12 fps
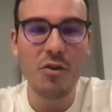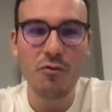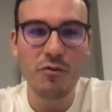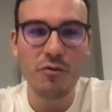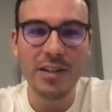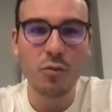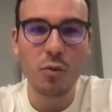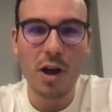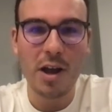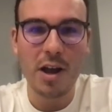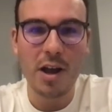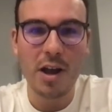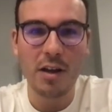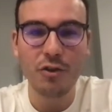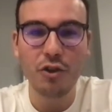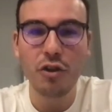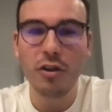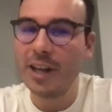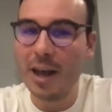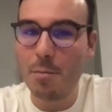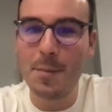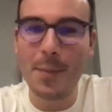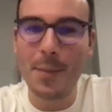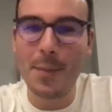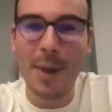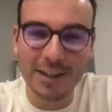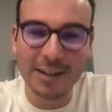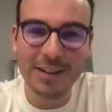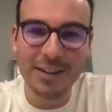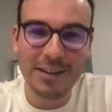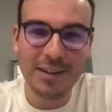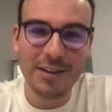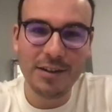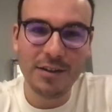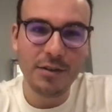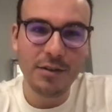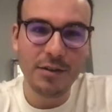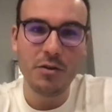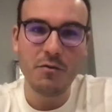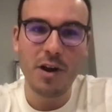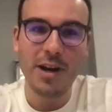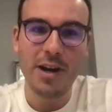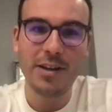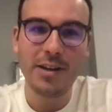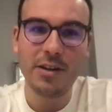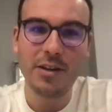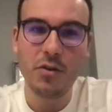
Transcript: see no reason why our talent shouldn't get better, right?